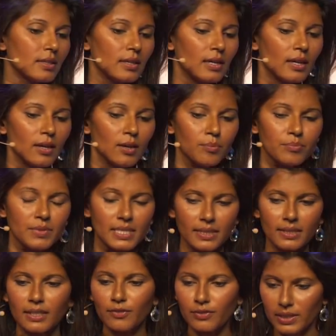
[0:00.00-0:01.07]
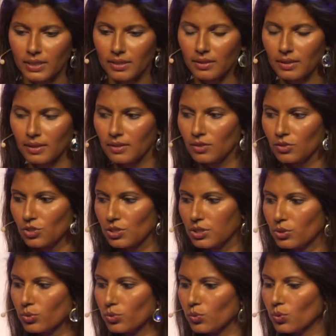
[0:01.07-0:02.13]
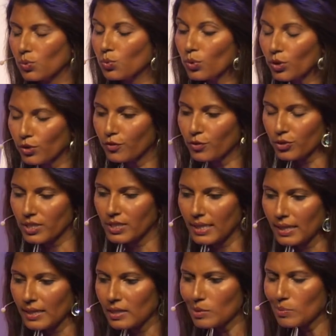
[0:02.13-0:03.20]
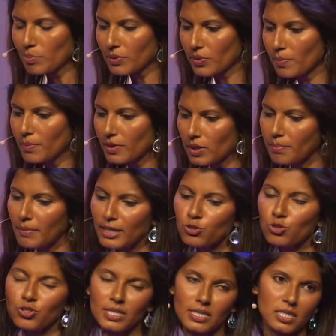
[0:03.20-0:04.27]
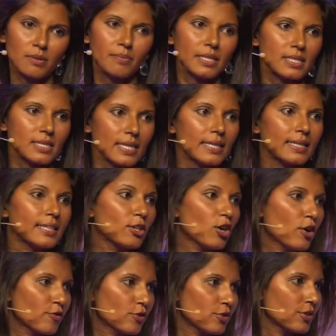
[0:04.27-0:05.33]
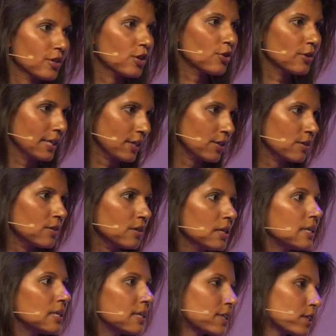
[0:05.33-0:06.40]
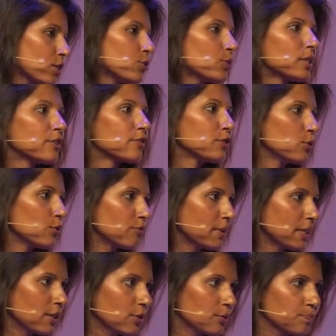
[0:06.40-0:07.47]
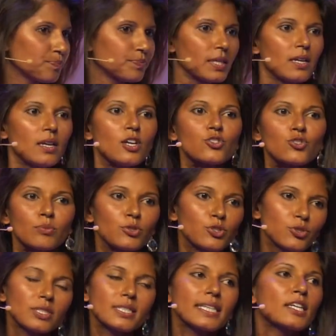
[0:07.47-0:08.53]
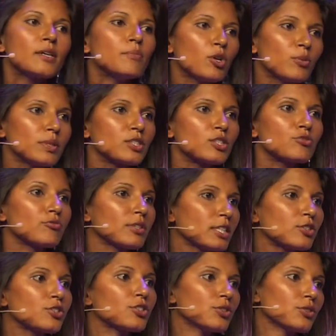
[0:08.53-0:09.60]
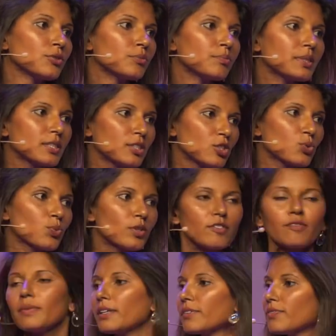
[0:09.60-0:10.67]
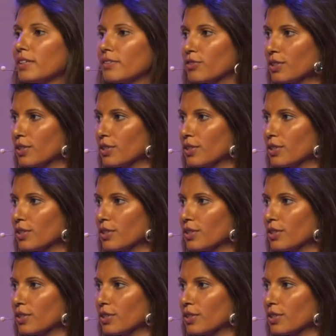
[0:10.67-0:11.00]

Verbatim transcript: um, significantly to work for today, but the, the major sentiments that he offered are here, including a few of my own. So I'm just going to take a moment and read it to you because it's one of my favorite